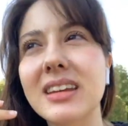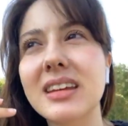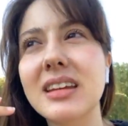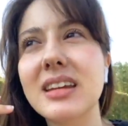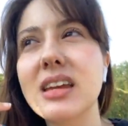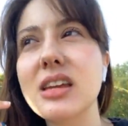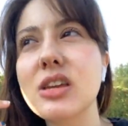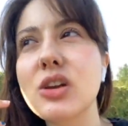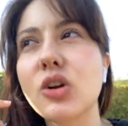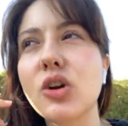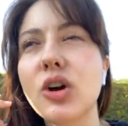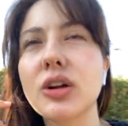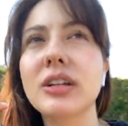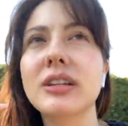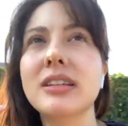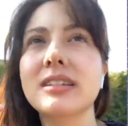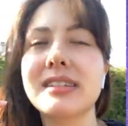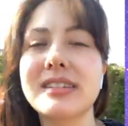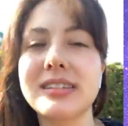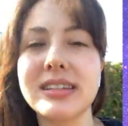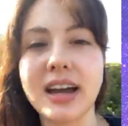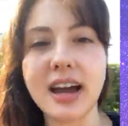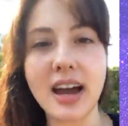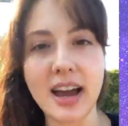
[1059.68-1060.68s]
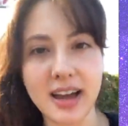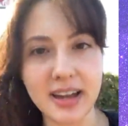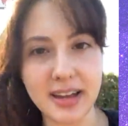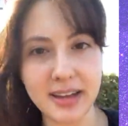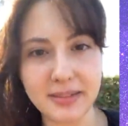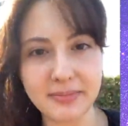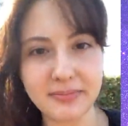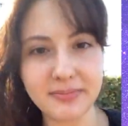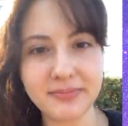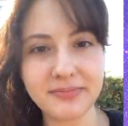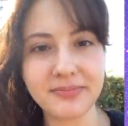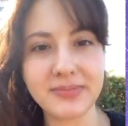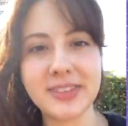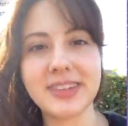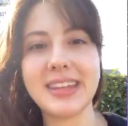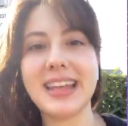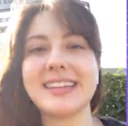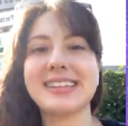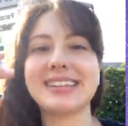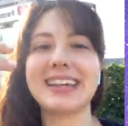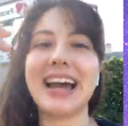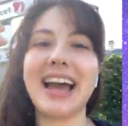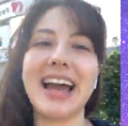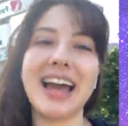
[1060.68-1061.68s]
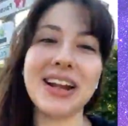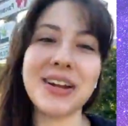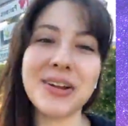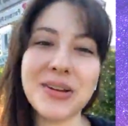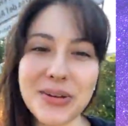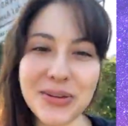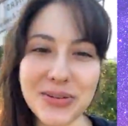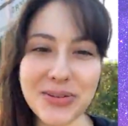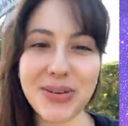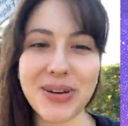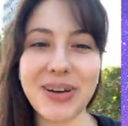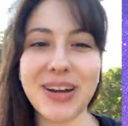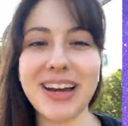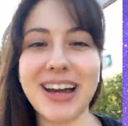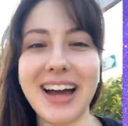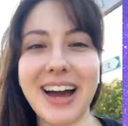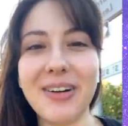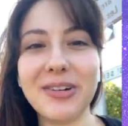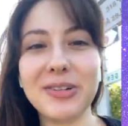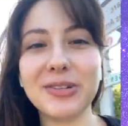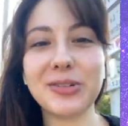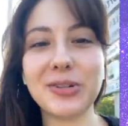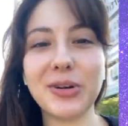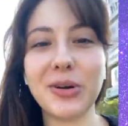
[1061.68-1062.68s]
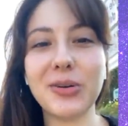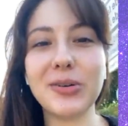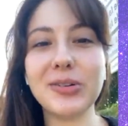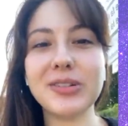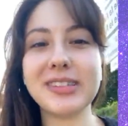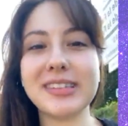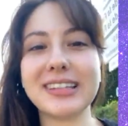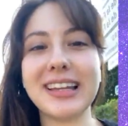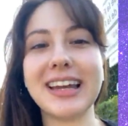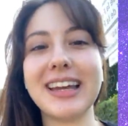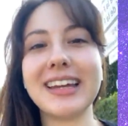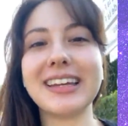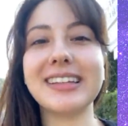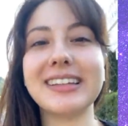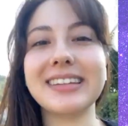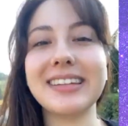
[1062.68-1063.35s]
you're gonna die. That's kind of how it goes. Like